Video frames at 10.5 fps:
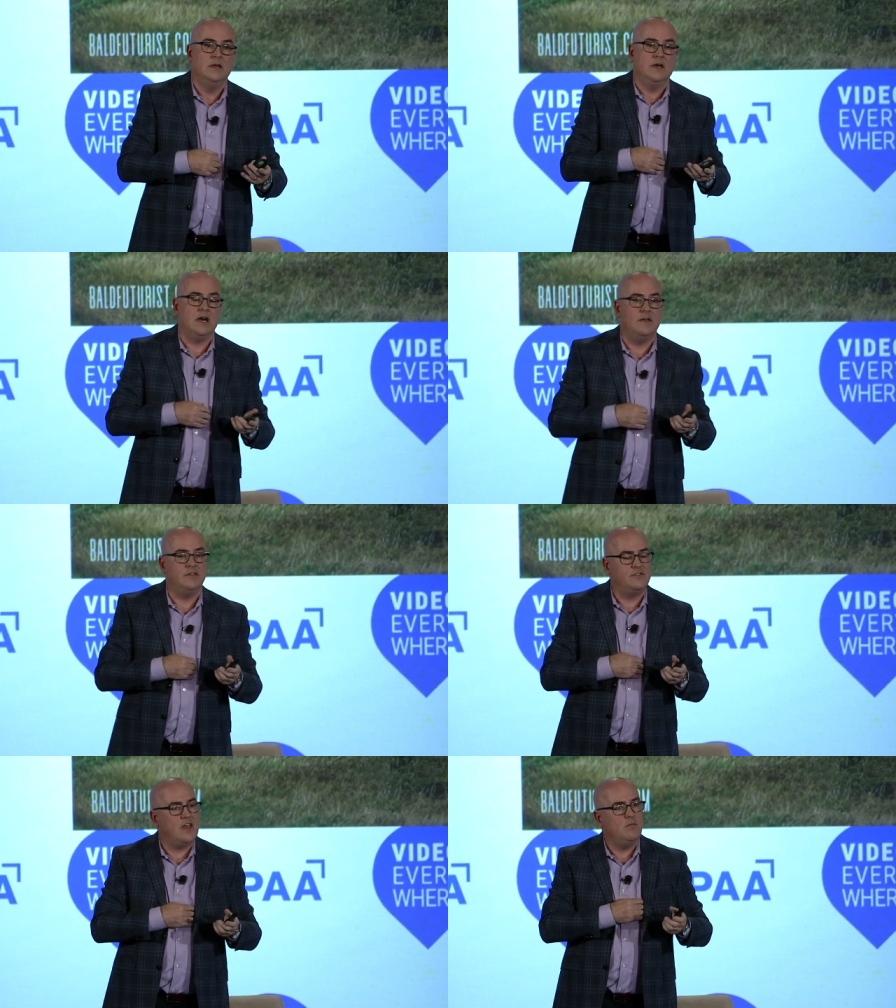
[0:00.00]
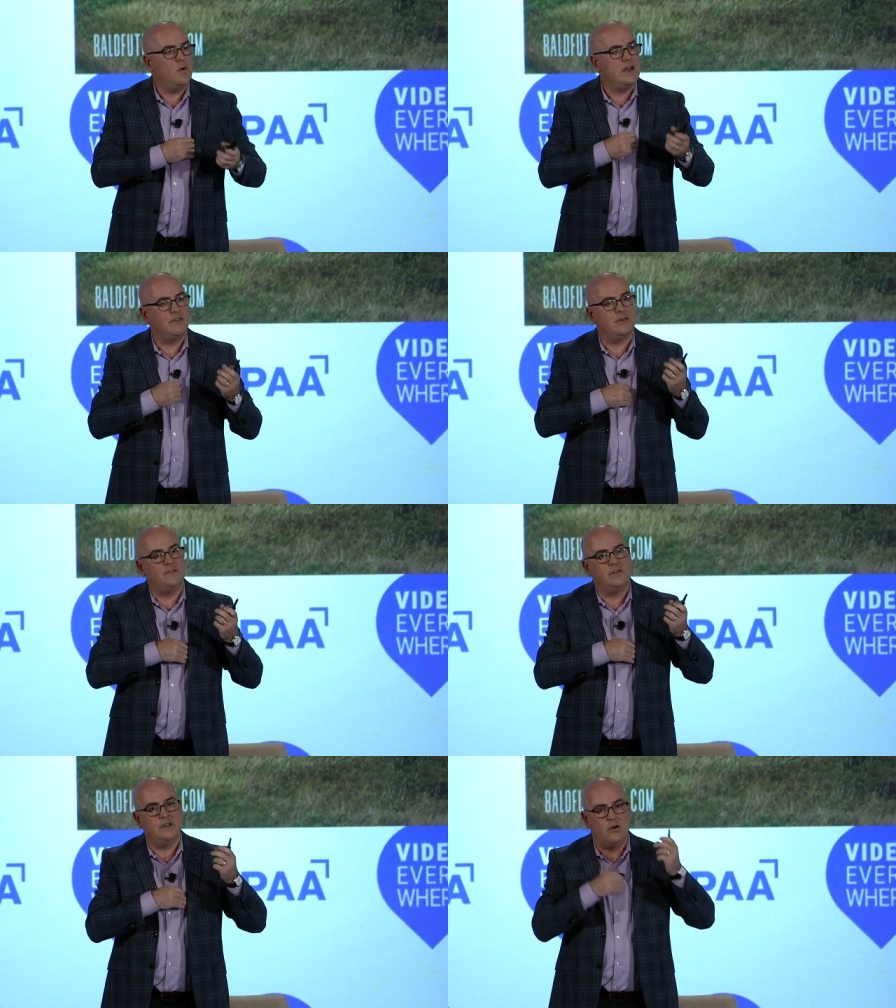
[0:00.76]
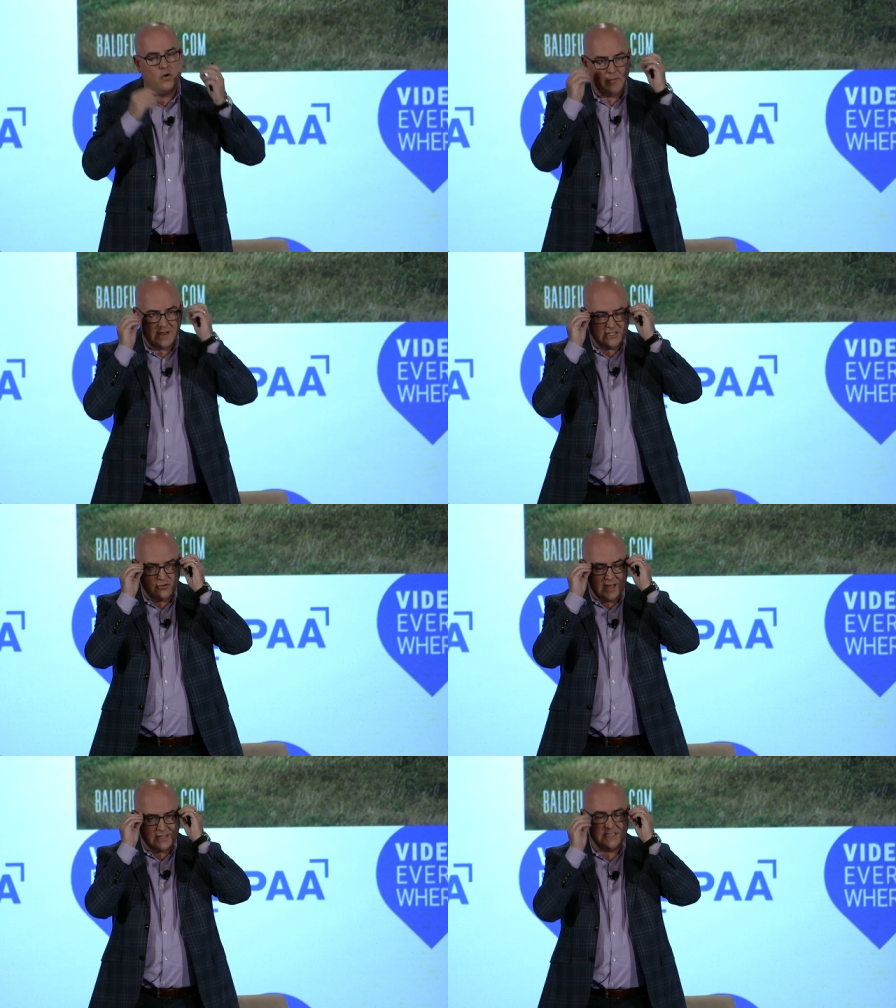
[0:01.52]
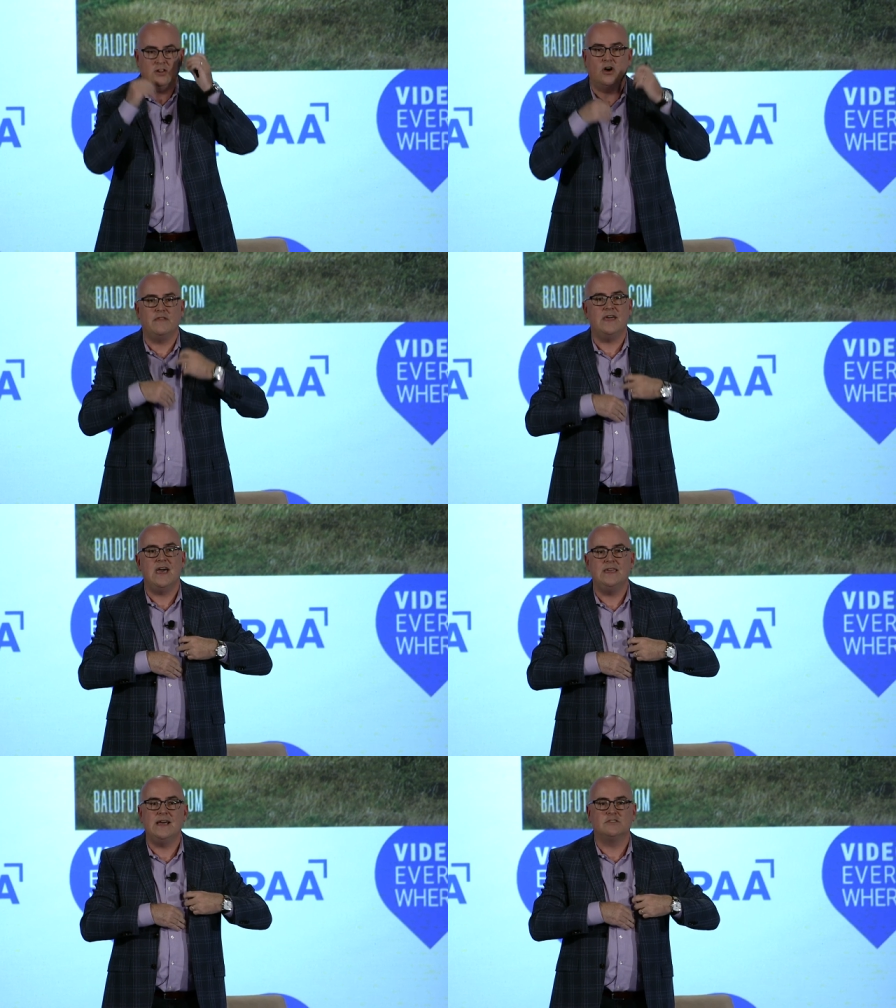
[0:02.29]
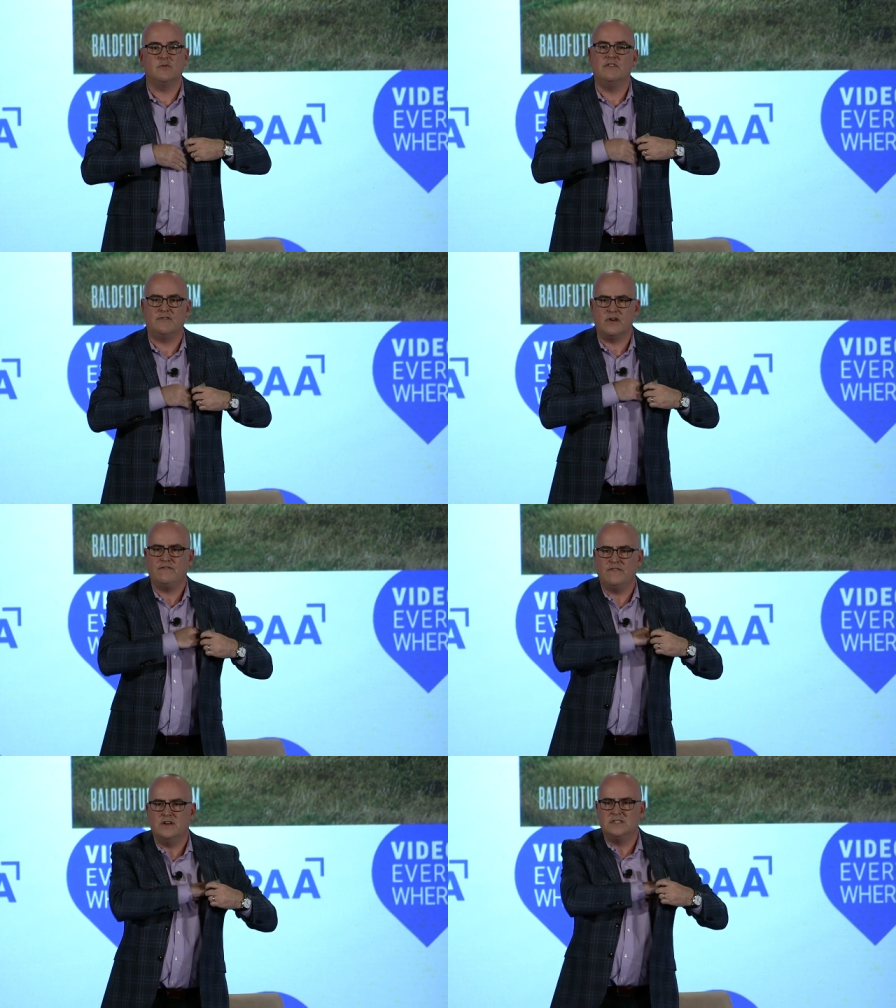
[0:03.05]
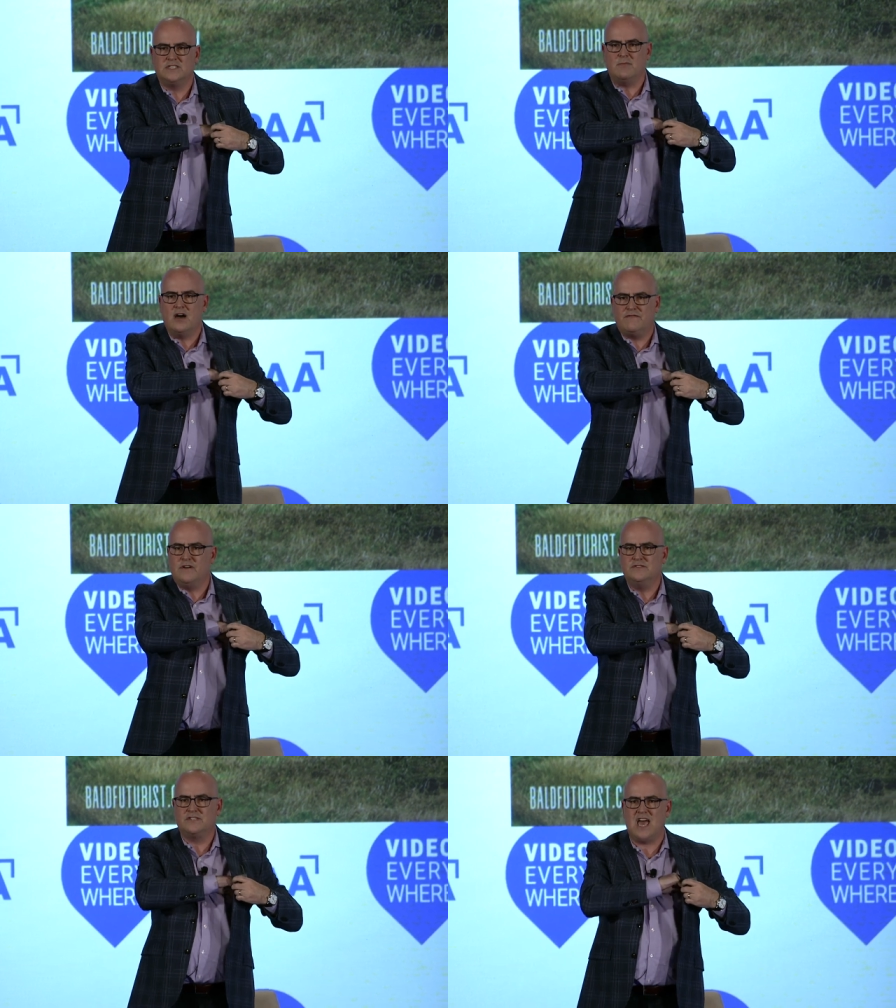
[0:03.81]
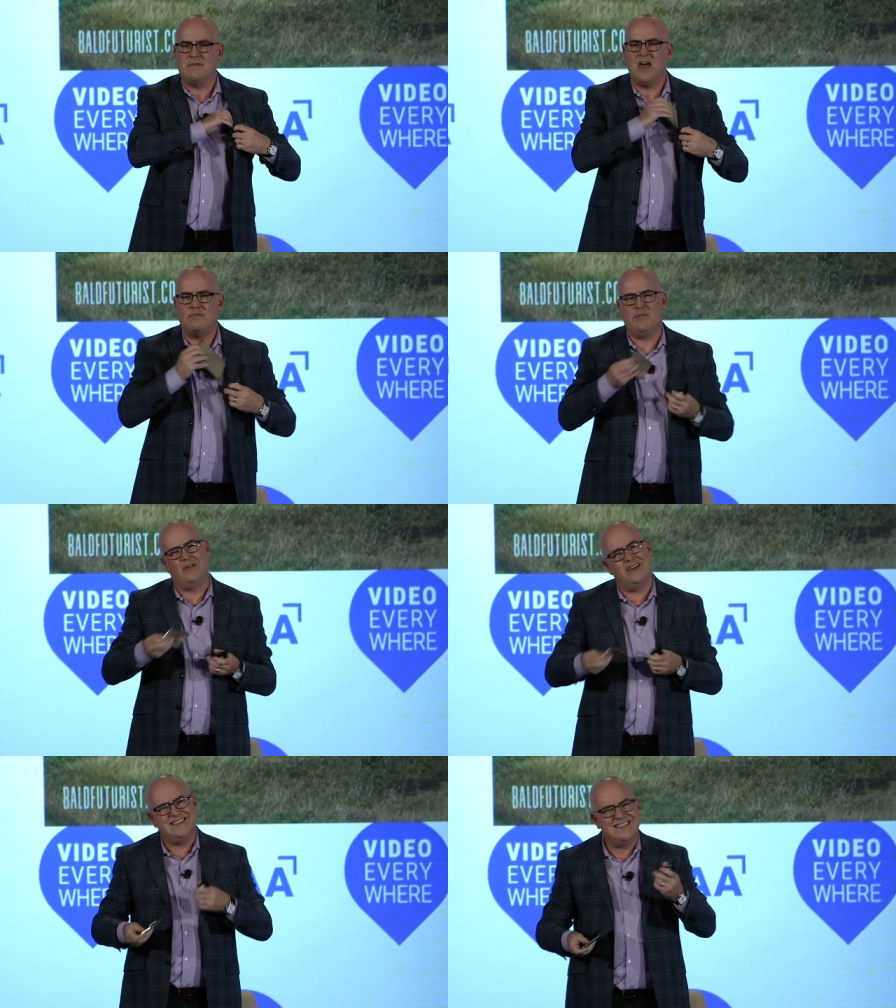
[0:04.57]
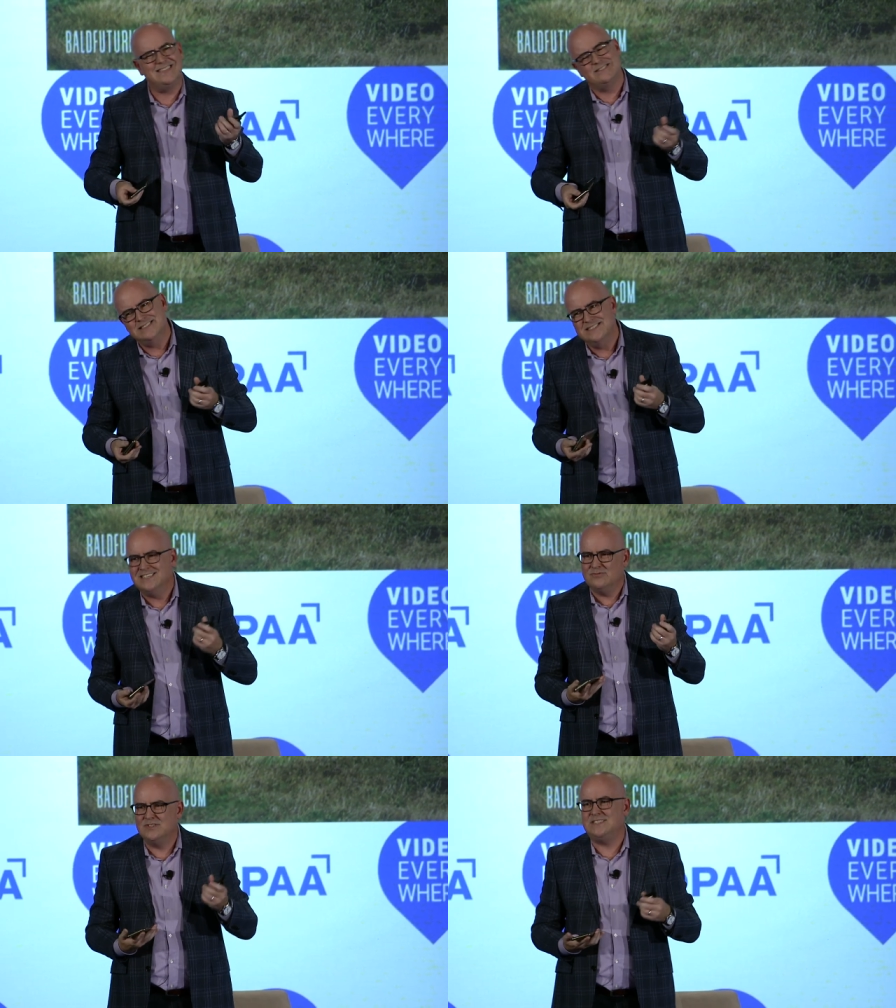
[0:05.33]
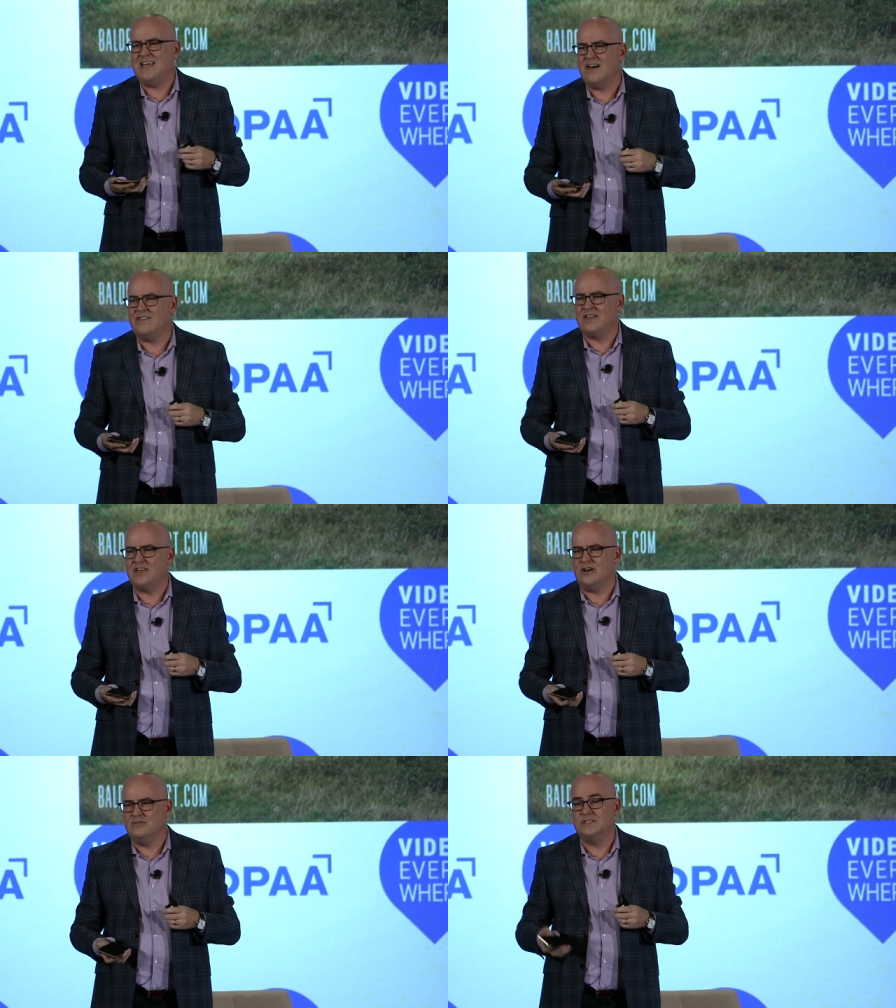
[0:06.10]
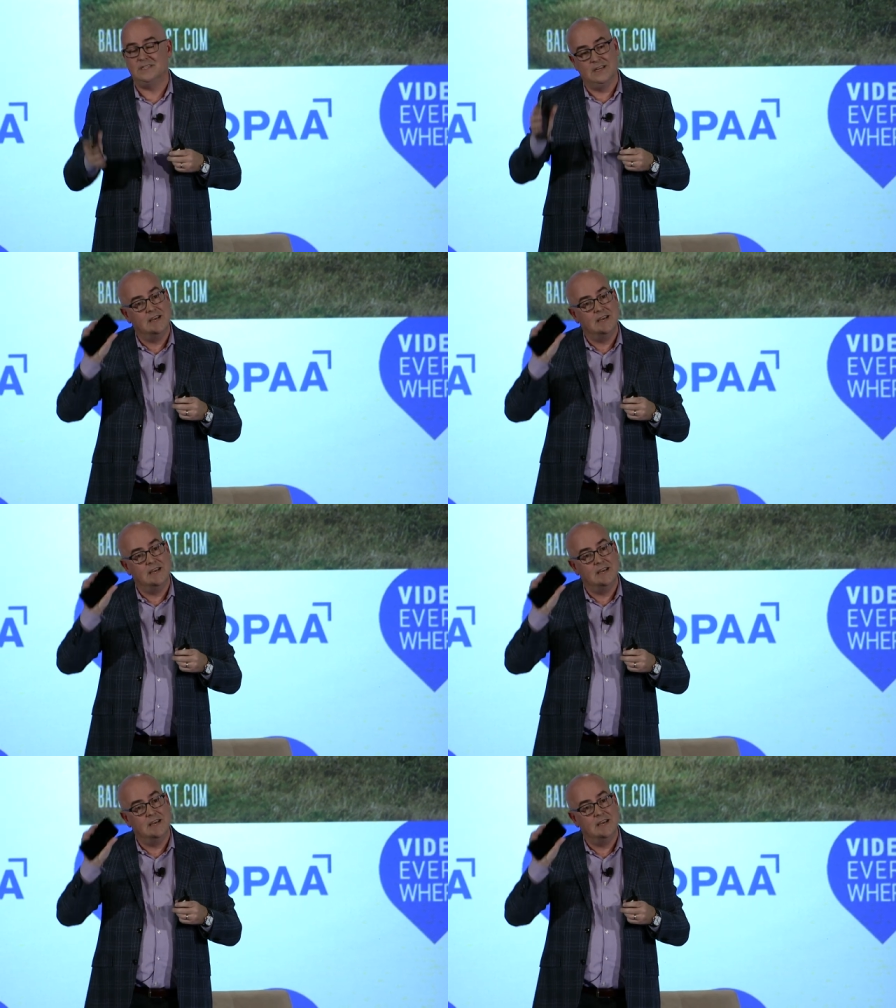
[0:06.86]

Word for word: uh, the same way that you know, augmented reality is not there yet, when the very first smartphones came out, people were like, eh, we'll see how that goes.